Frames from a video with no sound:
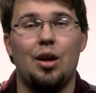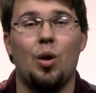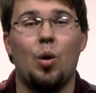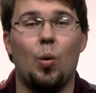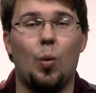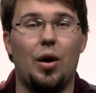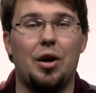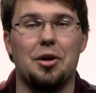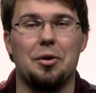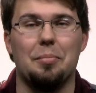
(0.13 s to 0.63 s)

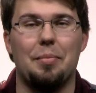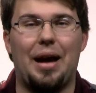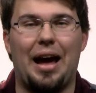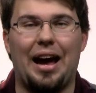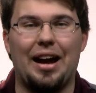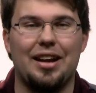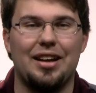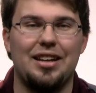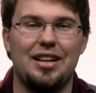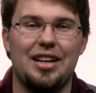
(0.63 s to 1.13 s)
Welcome
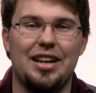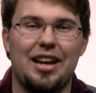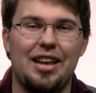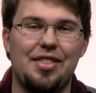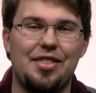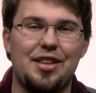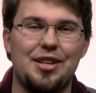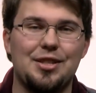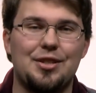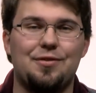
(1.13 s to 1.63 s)
back.
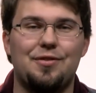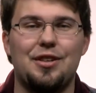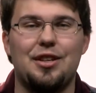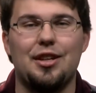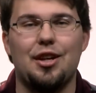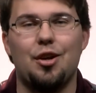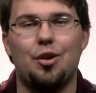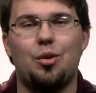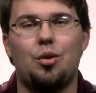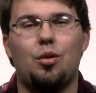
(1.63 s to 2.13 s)
In this
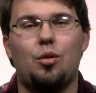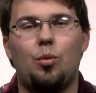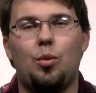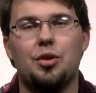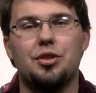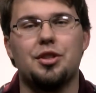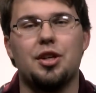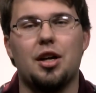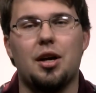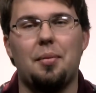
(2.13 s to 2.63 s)
video,
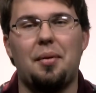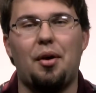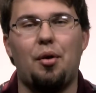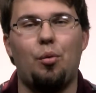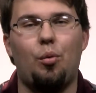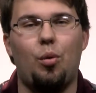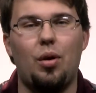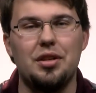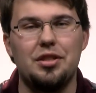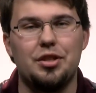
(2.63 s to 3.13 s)
we'll talk
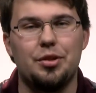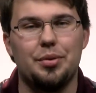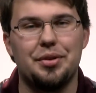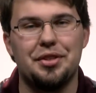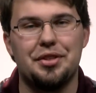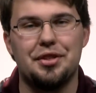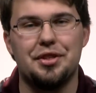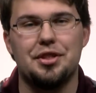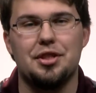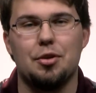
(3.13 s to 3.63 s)
about what to
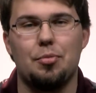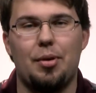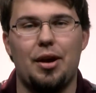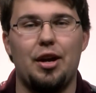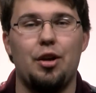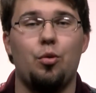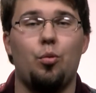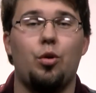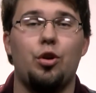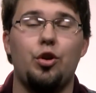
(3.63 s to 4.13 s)

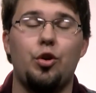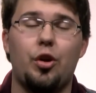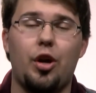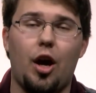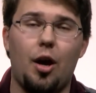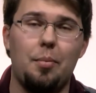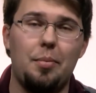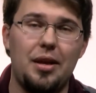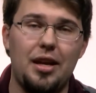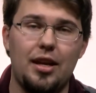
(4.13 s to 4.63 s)
anticipate when you
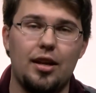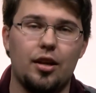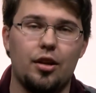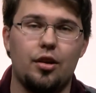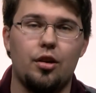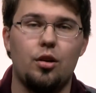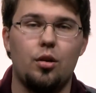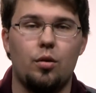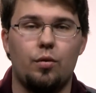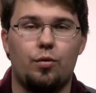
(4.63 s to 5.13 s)
come
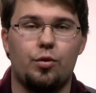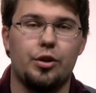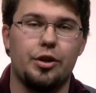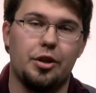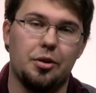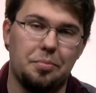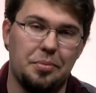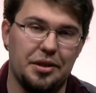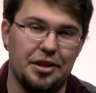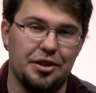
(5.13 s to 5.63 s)
in for
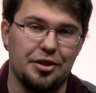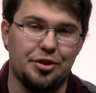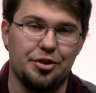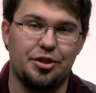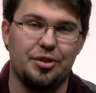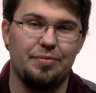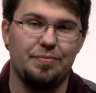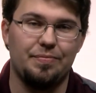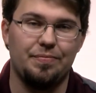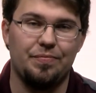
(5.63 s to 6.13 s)
your
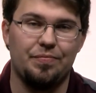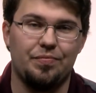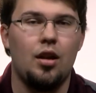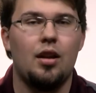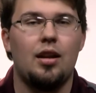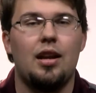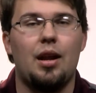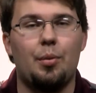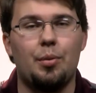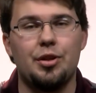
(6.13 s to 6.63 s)
pitch.
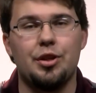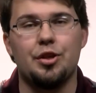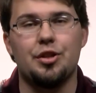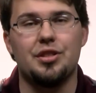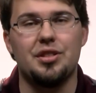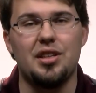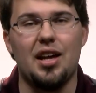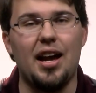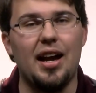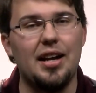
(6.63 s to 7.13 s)
Now, when your
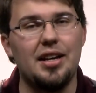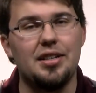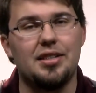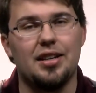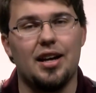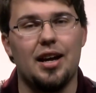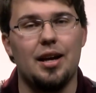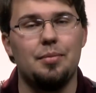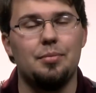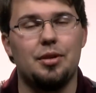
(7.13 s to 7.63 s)
assigned
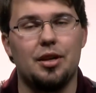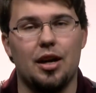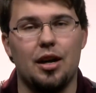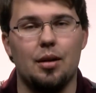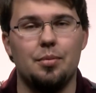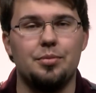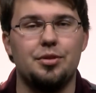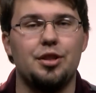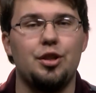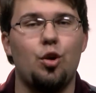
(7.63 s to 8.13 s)
time
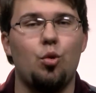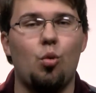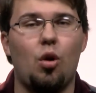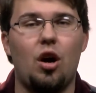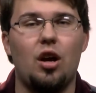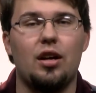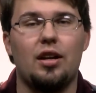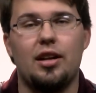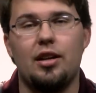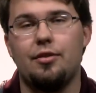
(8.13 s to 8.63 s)
comes and you
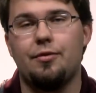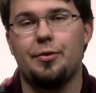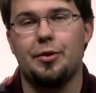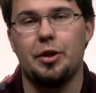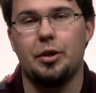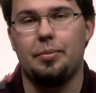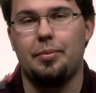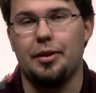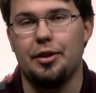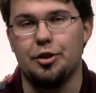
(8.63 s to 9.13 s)
walk in for
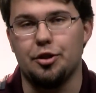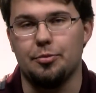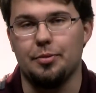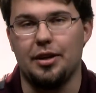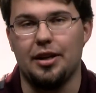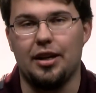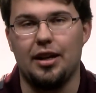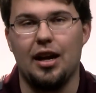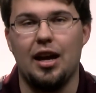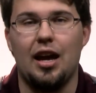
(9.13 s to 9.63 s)
your pitch
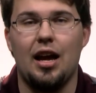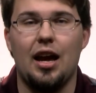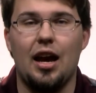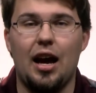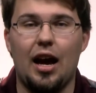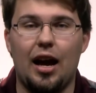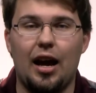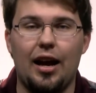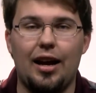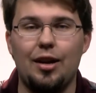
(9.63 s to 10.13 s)
meeting,
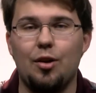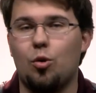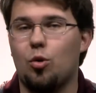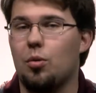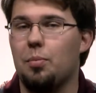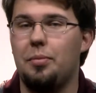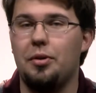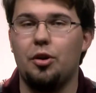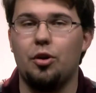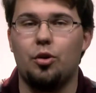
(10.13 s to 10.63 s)
I
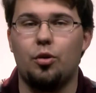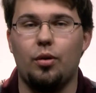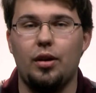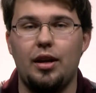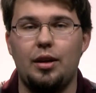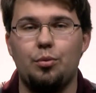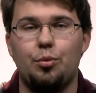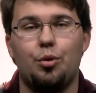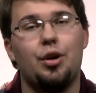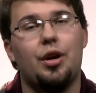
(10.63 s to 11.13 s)
or Bill
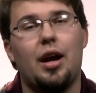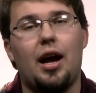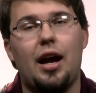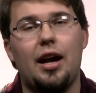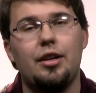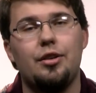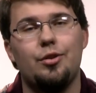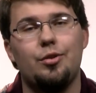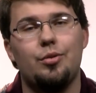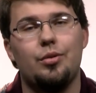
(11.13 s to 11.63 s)
Green will
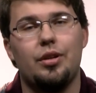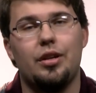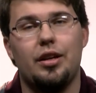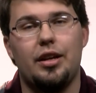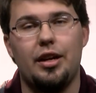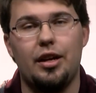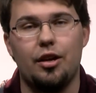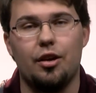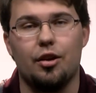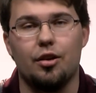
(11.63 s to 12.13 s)
guide you
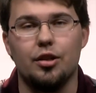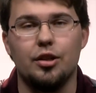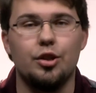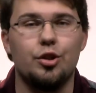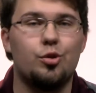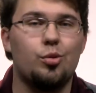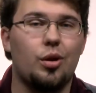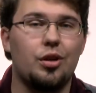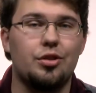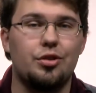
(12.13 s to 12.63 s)
here
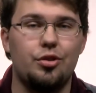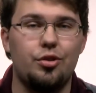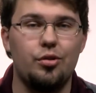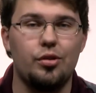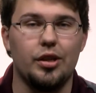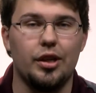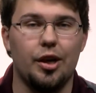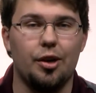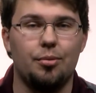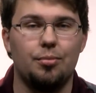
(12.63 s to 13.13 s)
to our
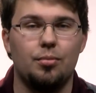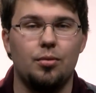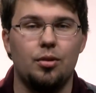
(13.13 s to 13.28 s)
studio.